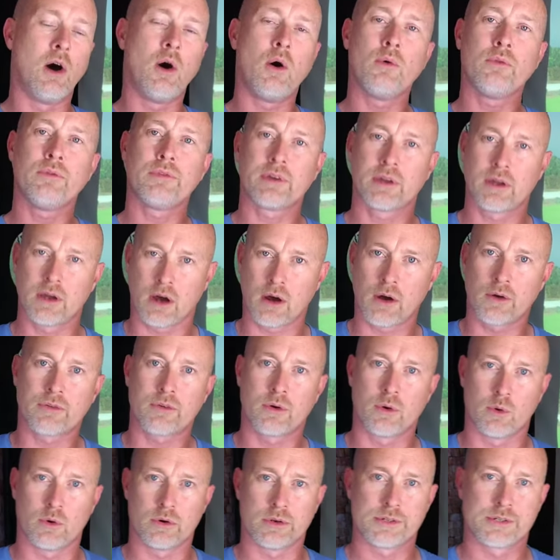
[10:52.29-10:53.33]
On the
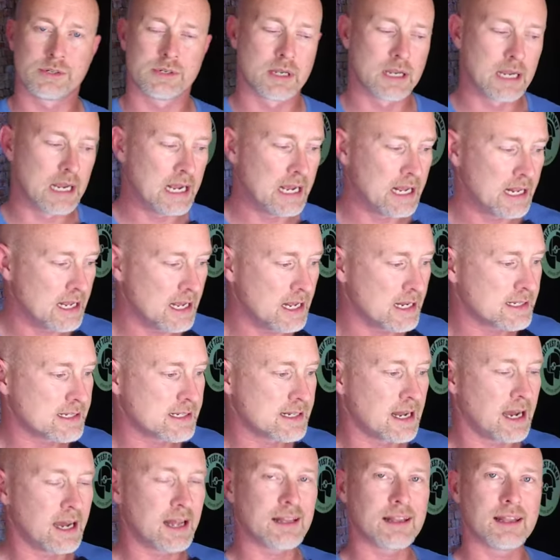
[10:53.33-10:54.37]
golf course,
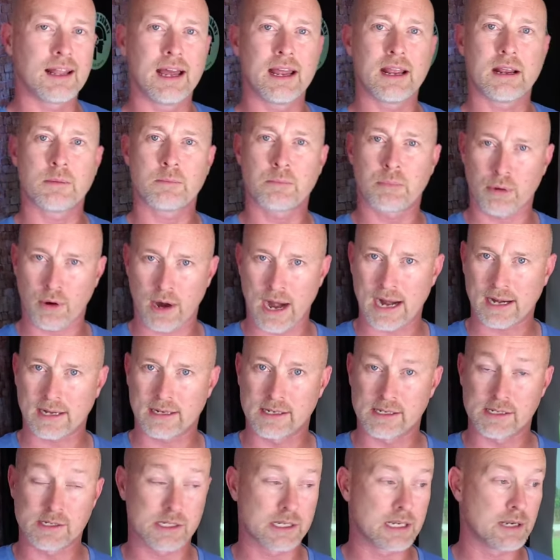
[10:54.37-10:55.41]
it's not like
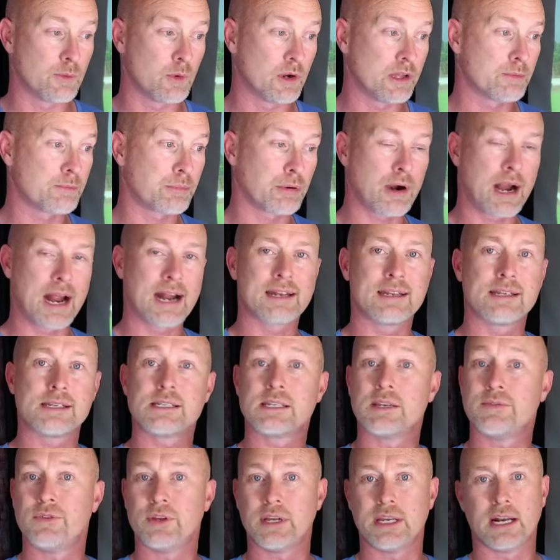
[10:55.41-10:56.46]
practice. With
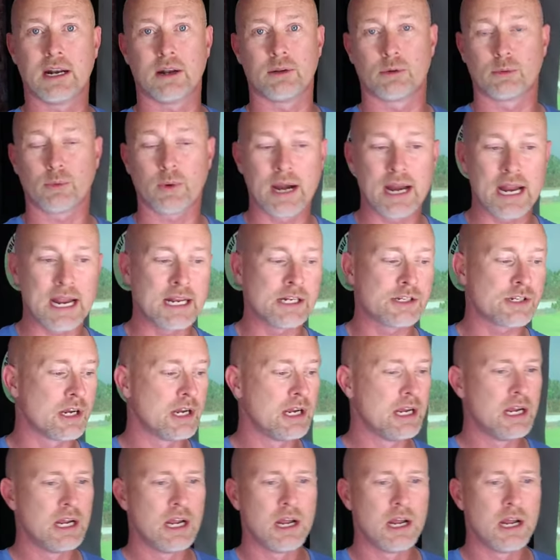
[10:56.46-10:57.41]
practice, if you get on the range,